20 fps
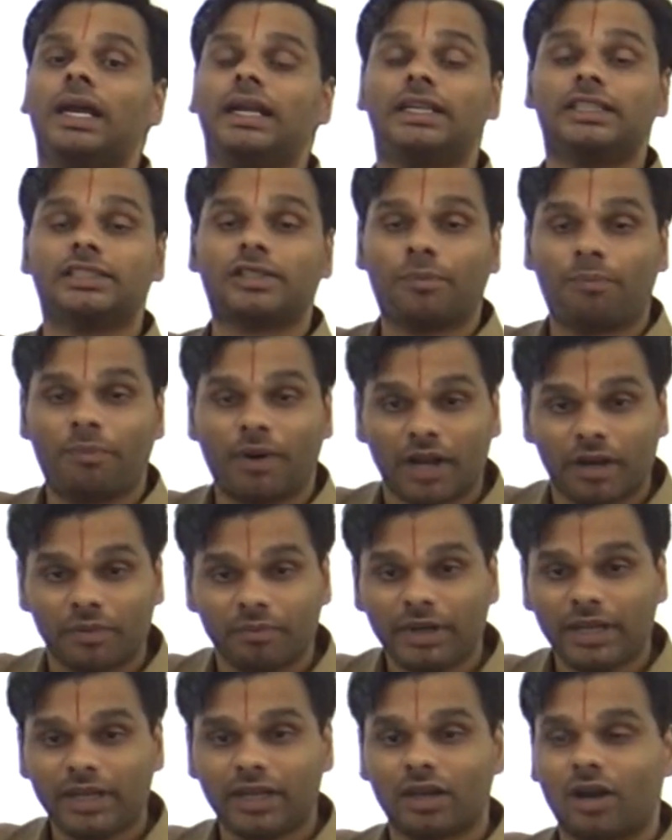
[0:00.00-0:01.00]
it is a
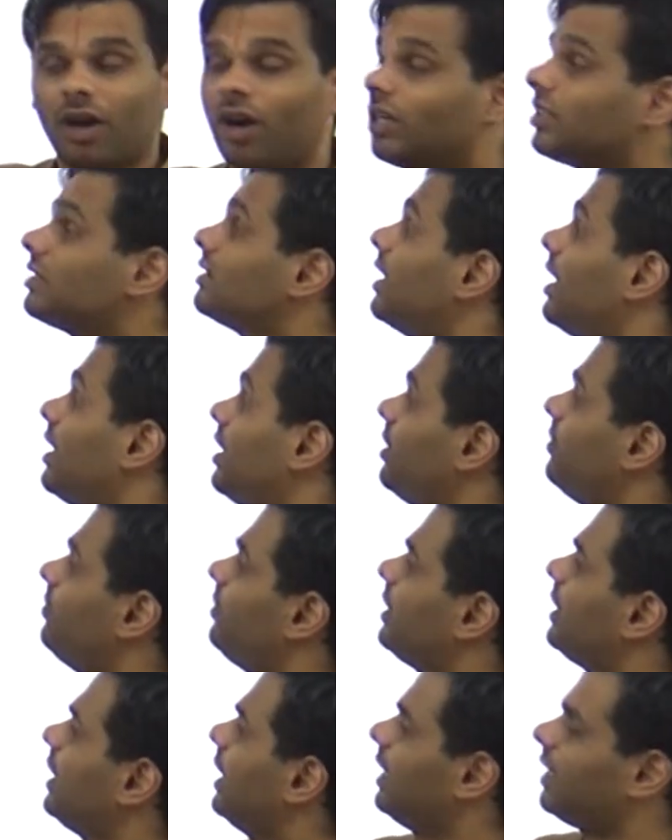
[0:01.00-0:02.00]
permit or
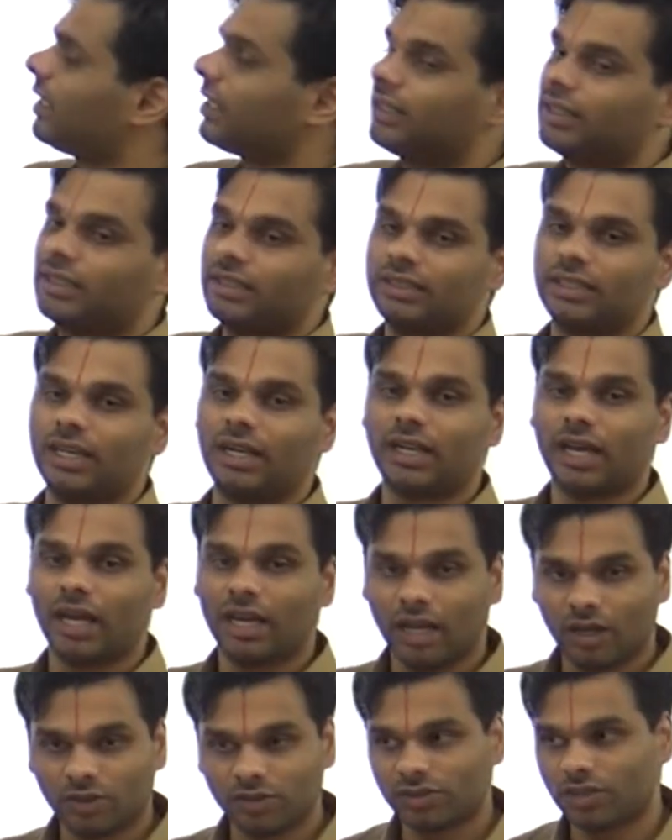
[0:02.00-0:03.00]
certificate that
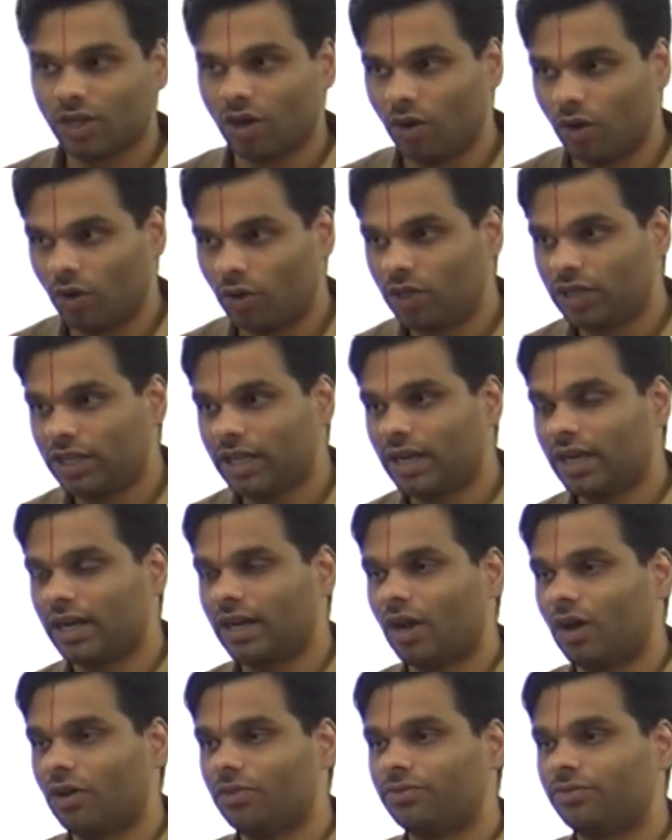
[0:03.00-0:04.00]
allows the
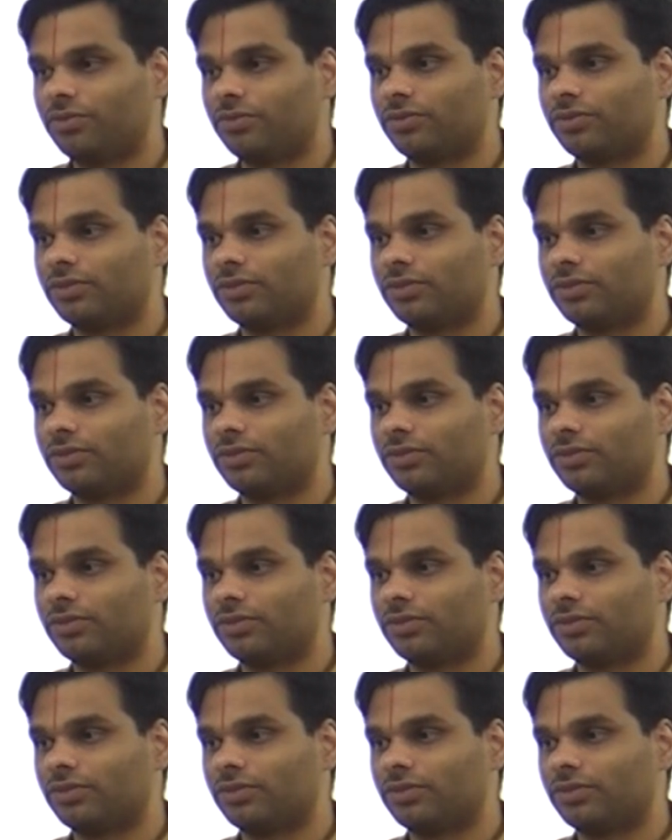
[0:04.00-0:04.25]
holder of